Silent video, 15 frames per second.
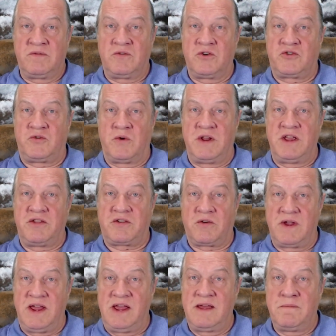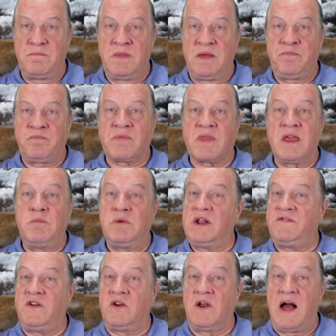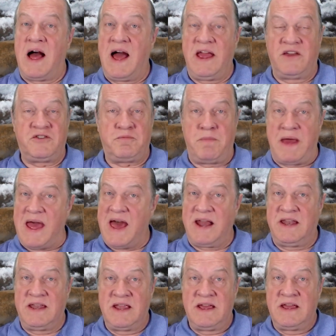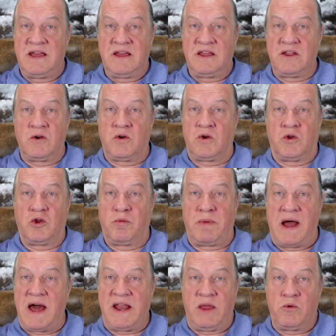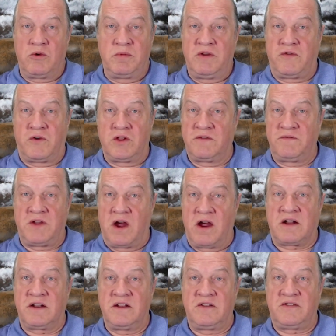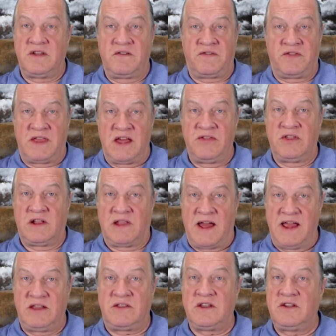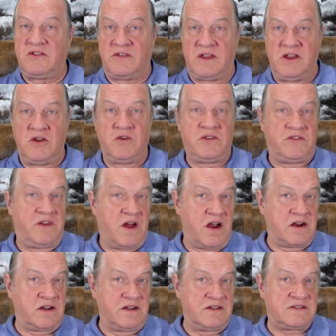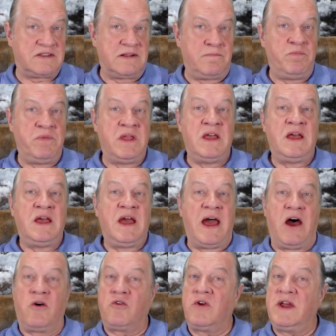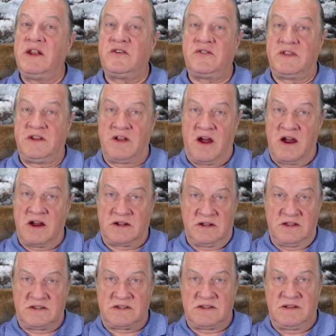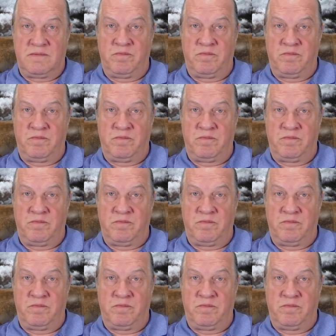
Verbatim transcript: Verse 23 but if your eye is bad, your whole body will be full of darkness. If then the light that is in you is darkness, how great is the darkness?